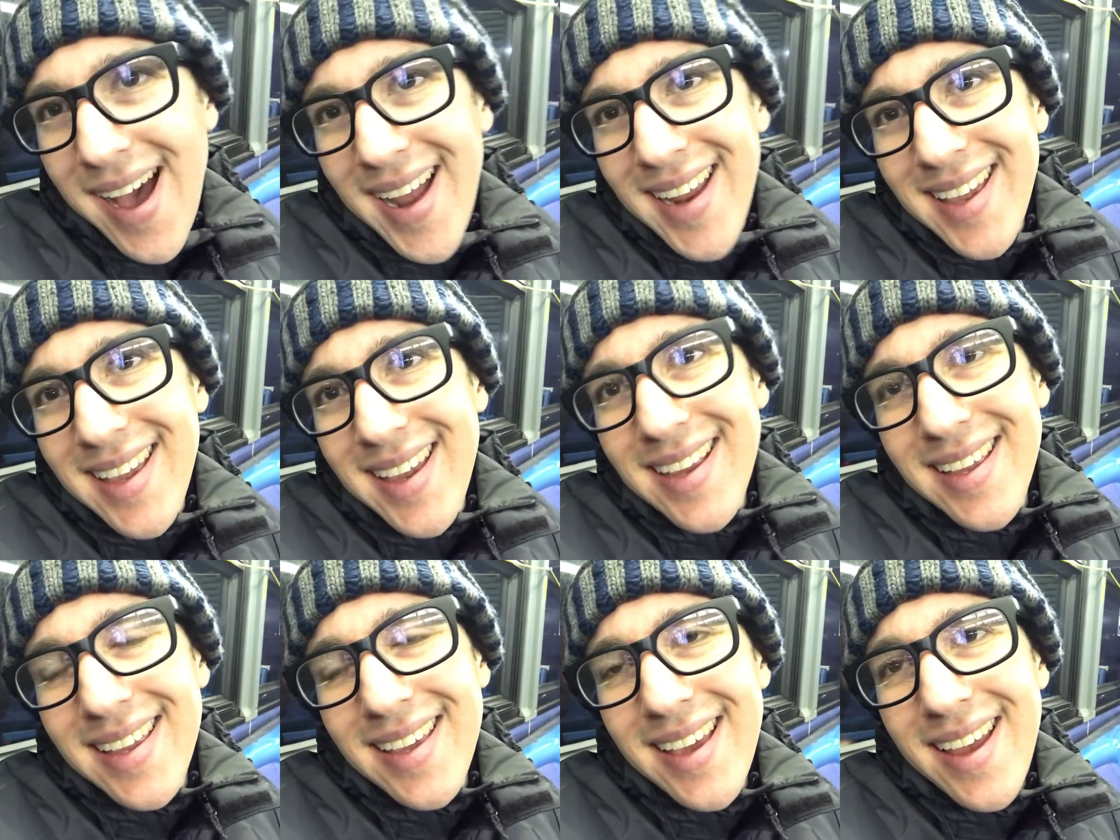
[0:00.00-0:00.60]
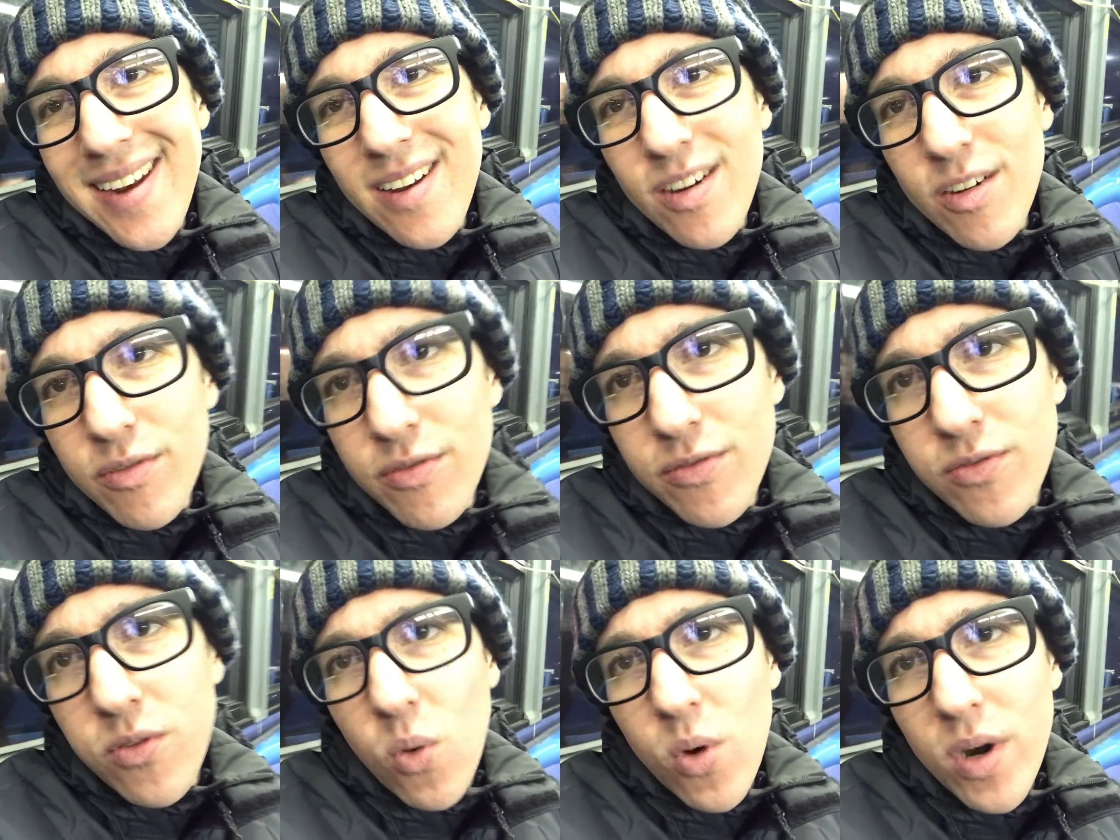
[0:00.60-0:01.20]
I can get a
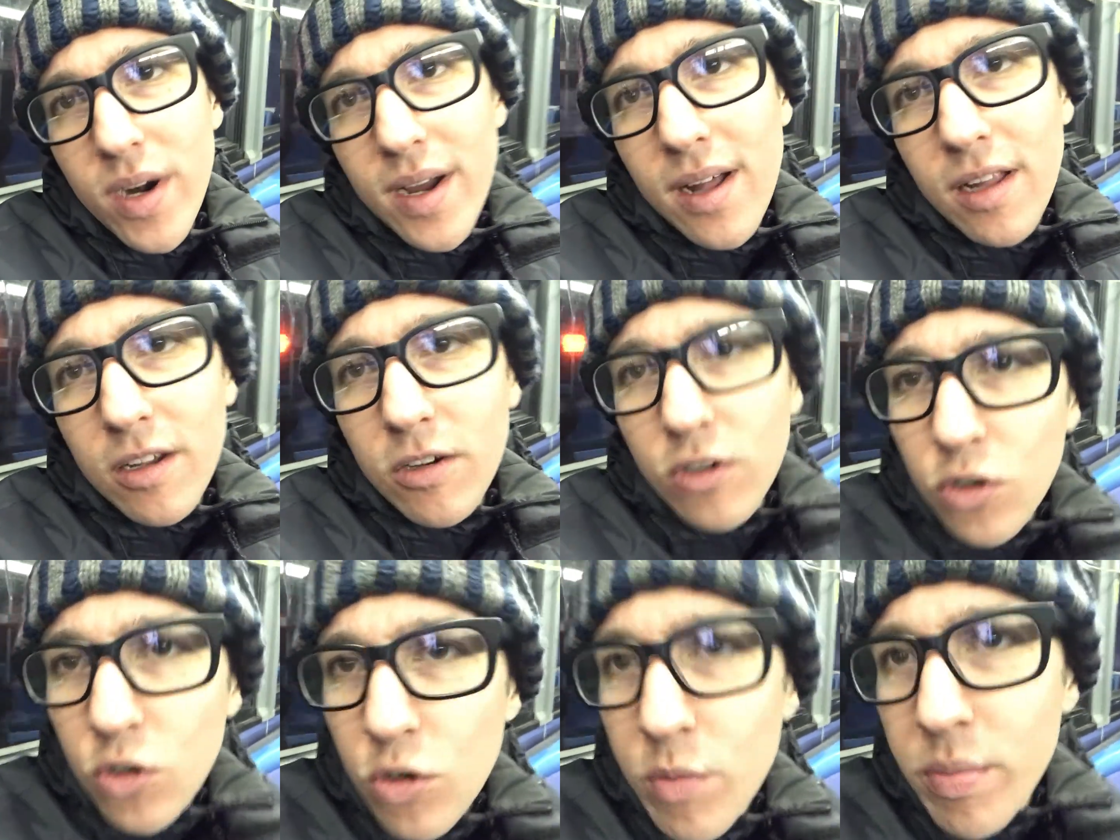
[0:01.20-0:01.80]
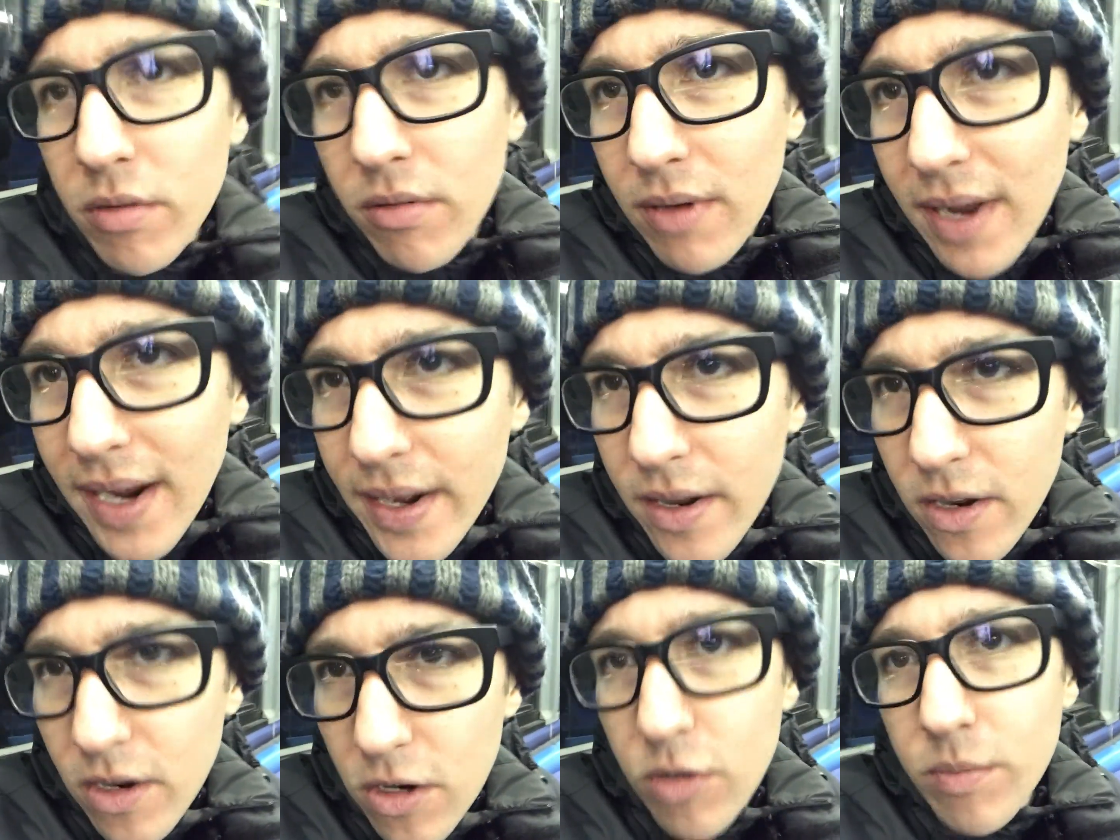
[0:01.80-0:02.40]
$4 Uber
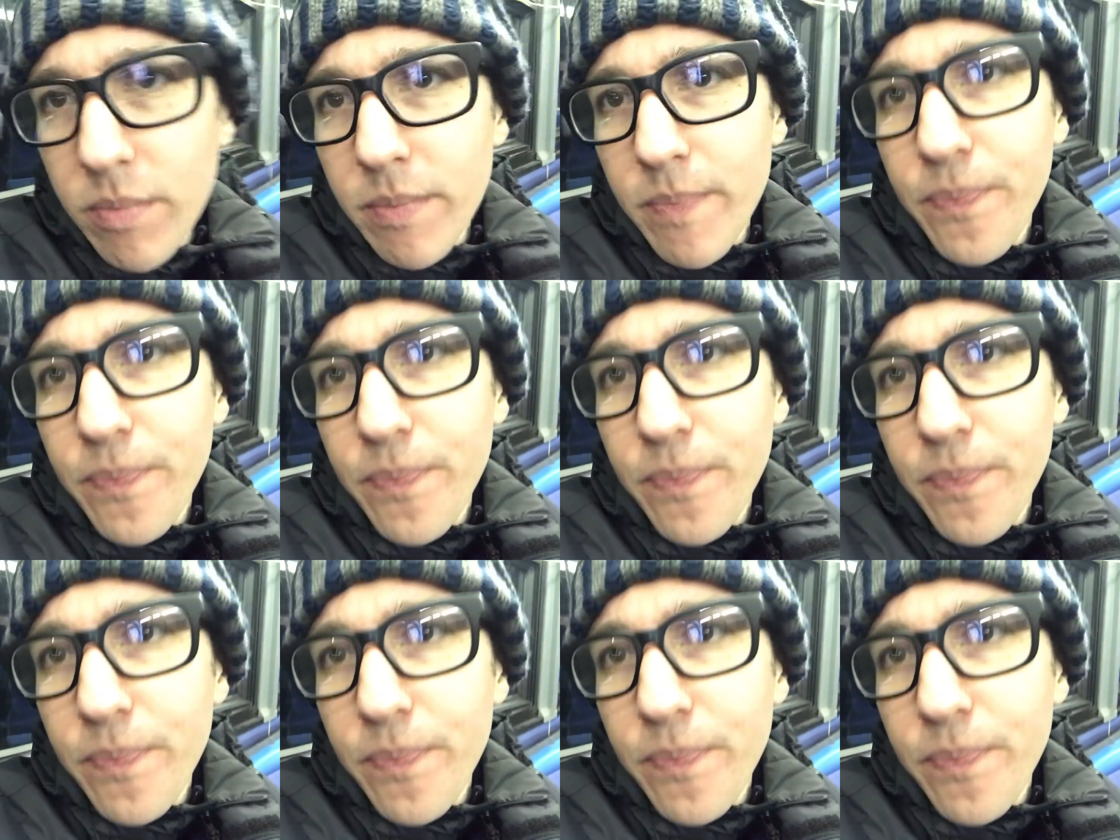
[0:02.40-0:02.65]
ride home.